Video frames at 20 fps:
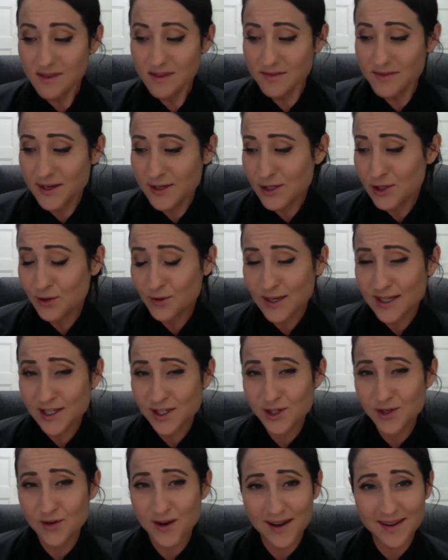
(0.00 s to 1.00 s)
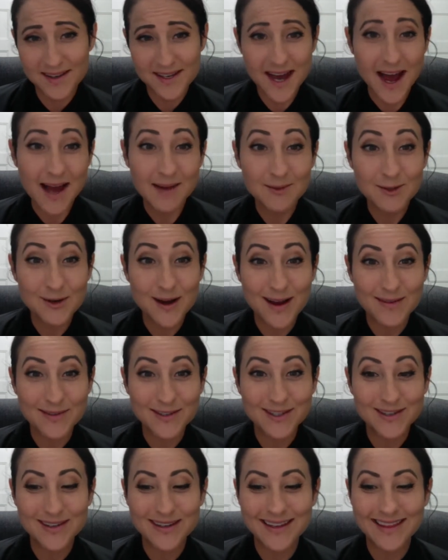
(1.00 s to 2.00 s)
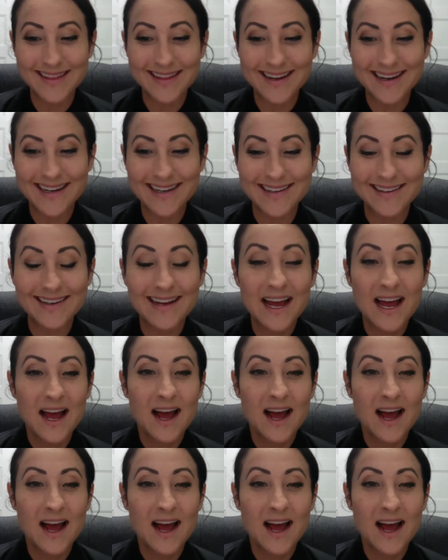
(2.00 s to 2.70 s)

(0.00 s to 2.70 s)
There's a great time traveler in there,